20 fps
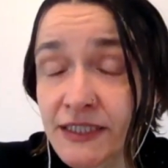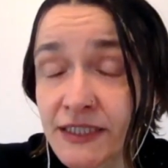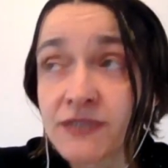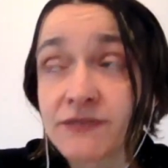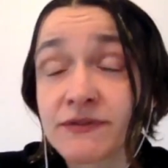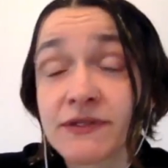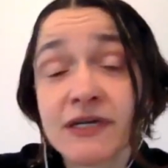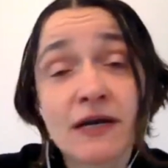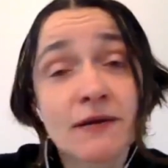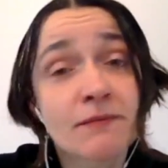
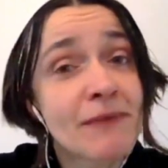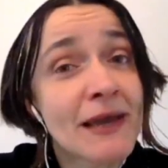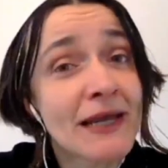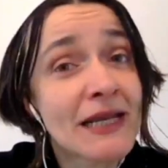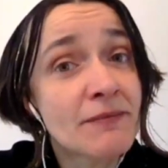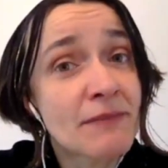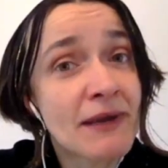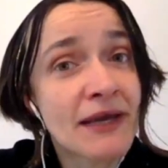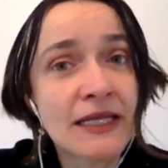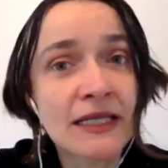There are many,
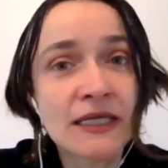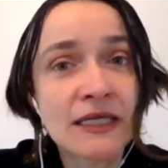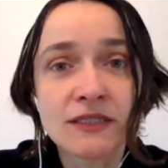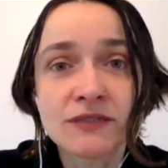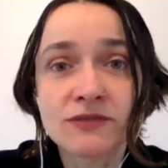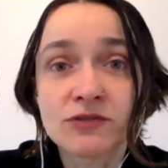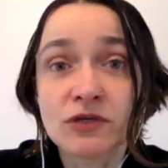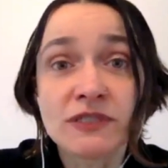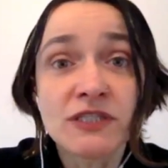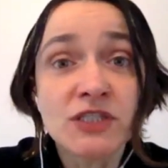many
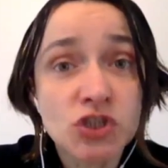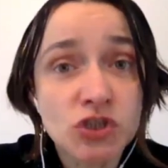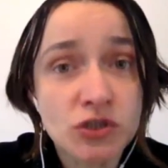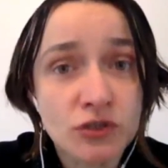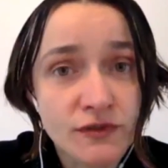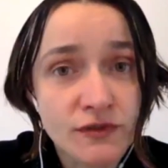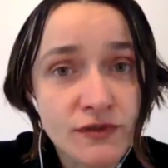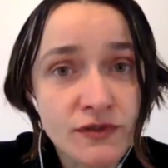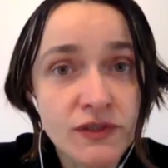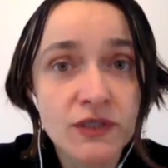
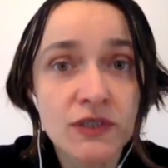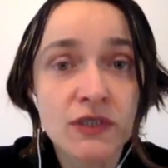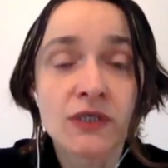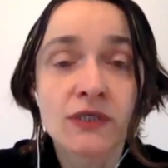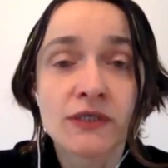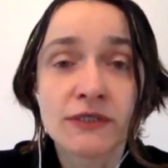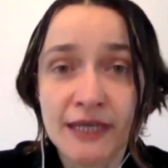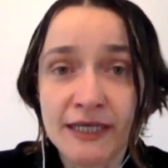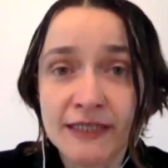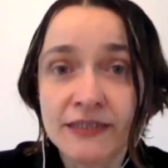traditions
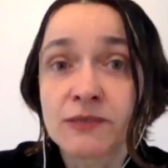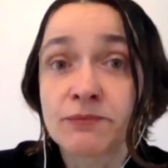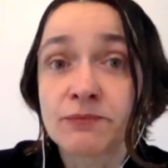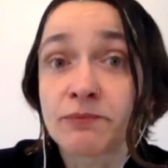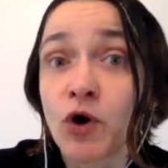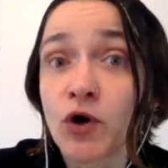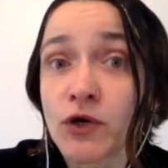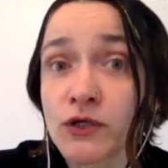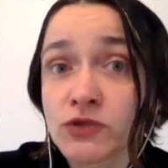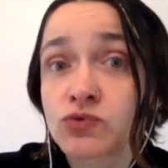that
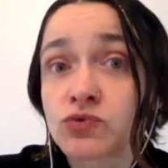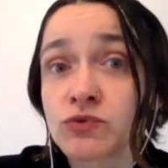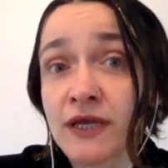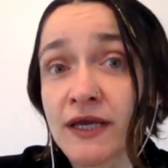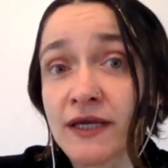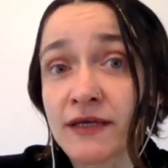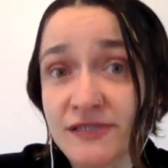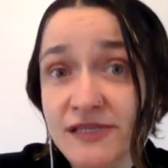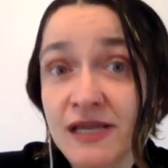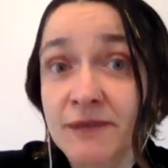point to the
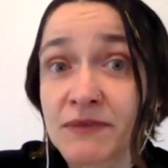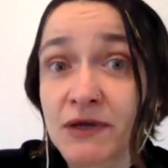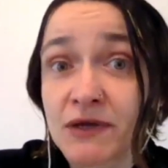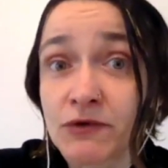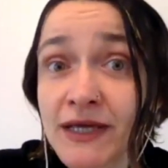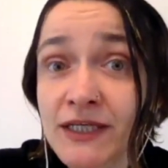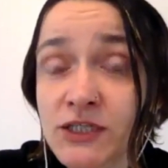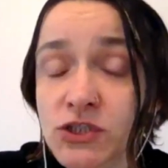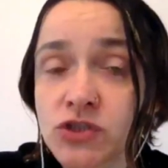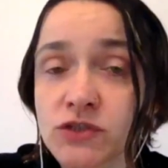same
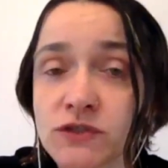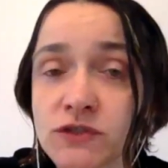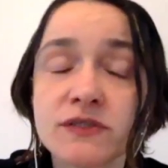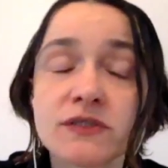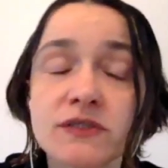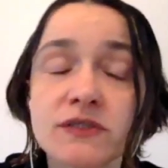direction.